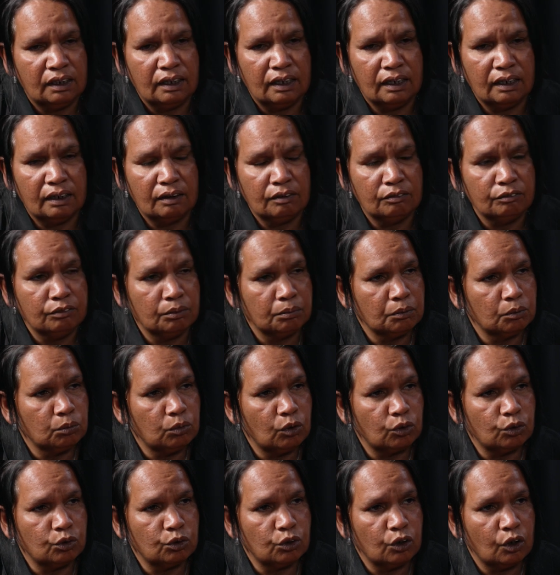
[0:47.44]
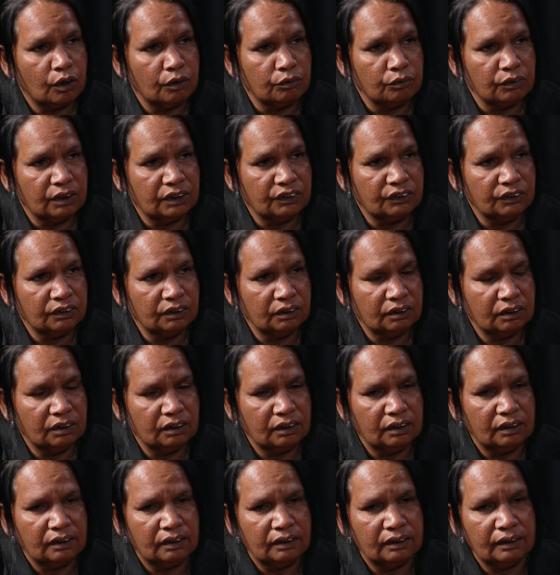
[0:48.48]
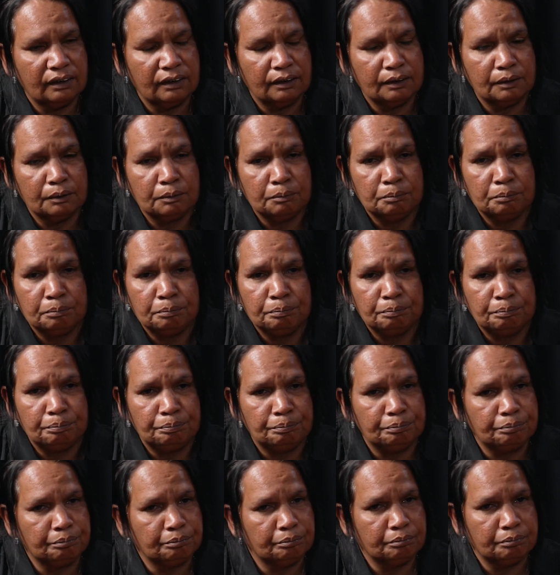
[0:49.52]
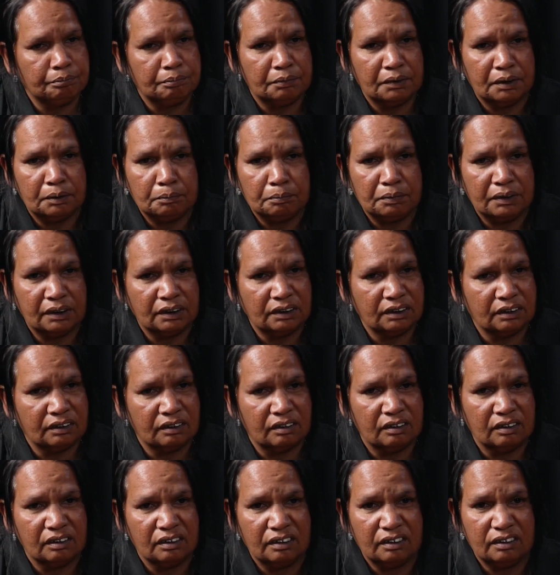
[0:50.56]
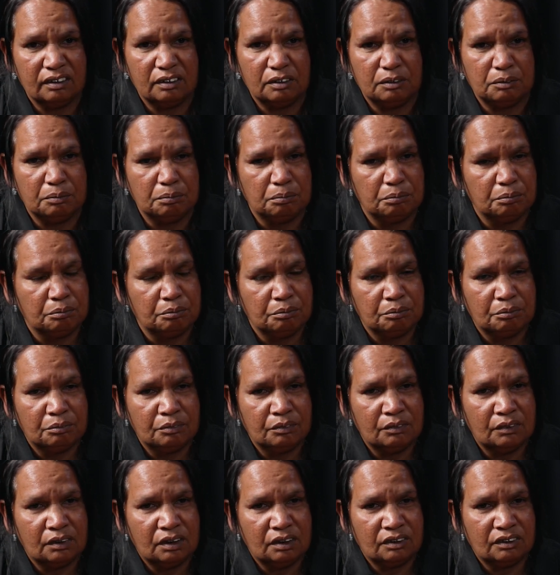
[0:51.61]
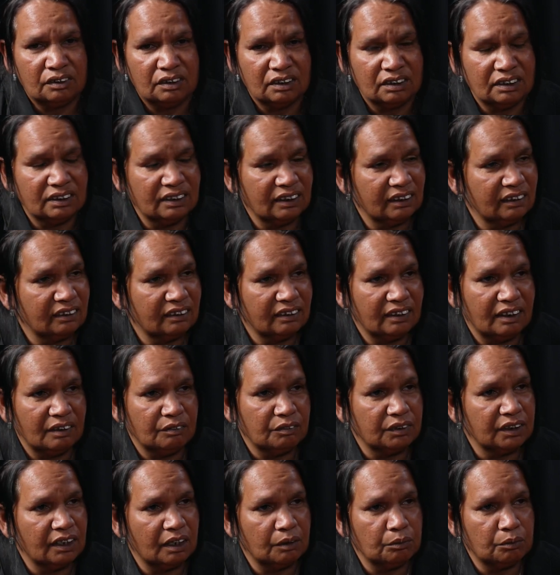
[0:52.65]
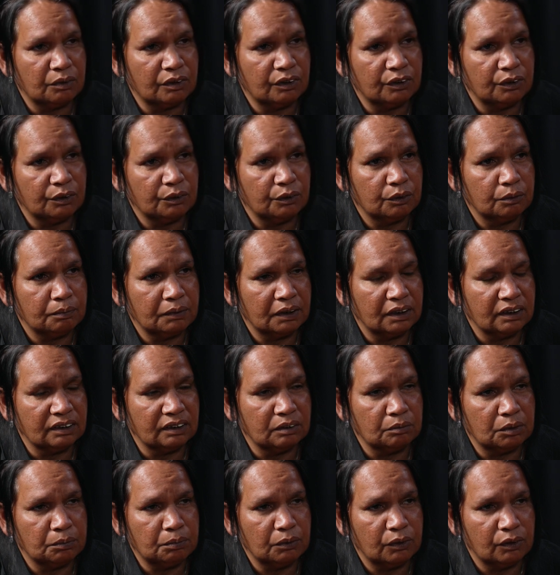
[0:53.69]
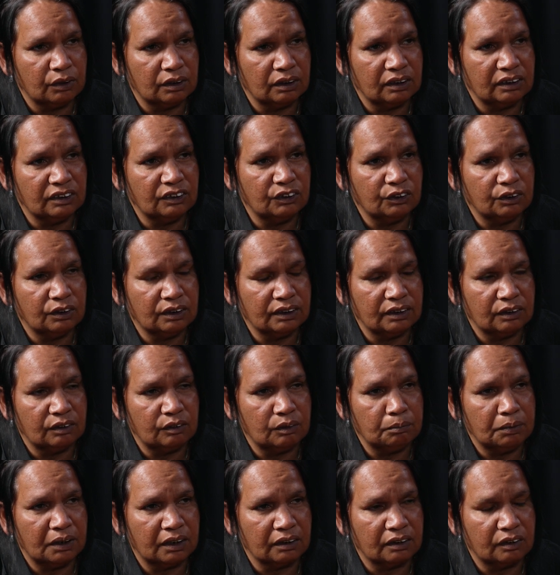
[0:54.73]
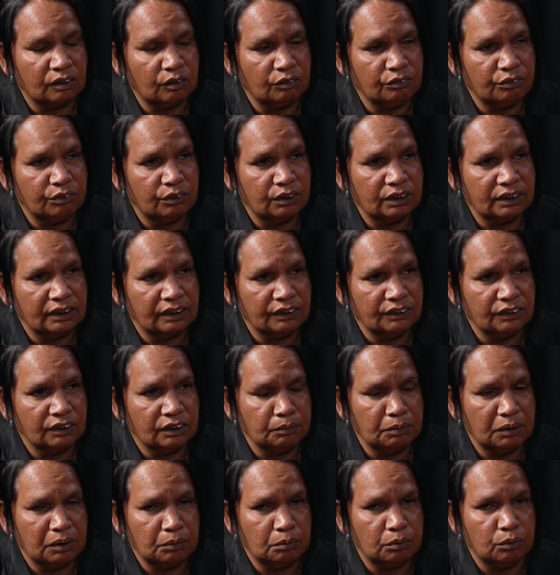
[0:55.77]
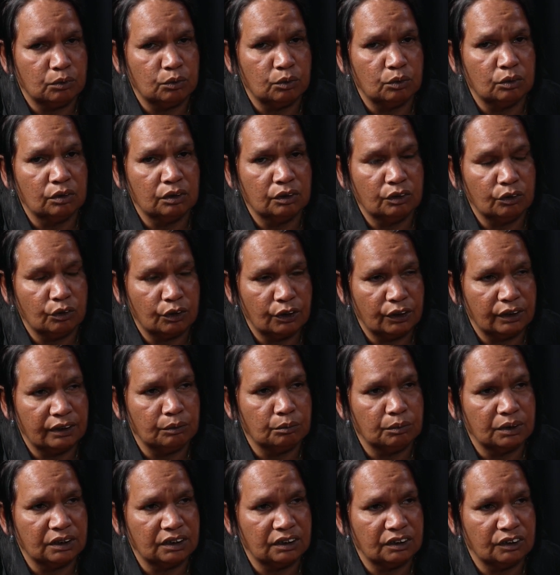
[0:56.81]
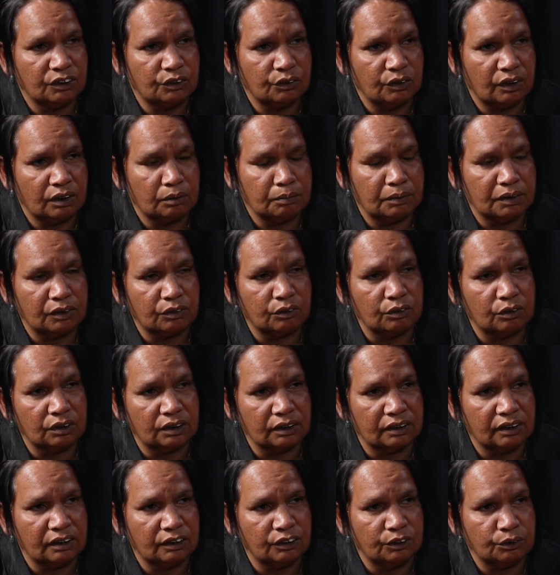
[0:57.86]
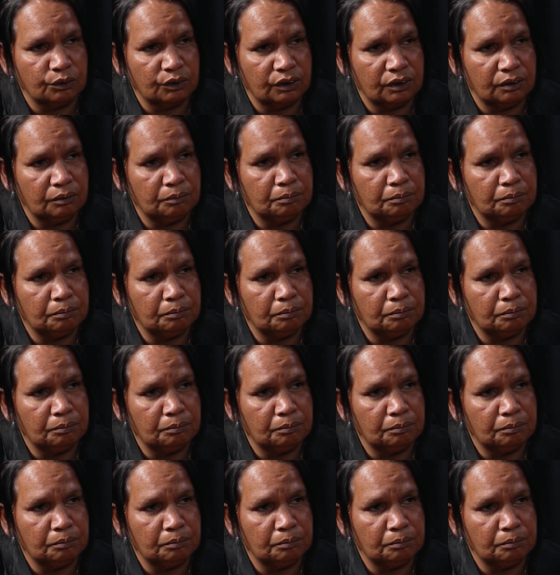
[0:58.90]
from the Krakouer region. But basically just here to have a yarn with you about some of the pertinent issues that are impacting on First Nations people, not only in Western Australia, but across the country.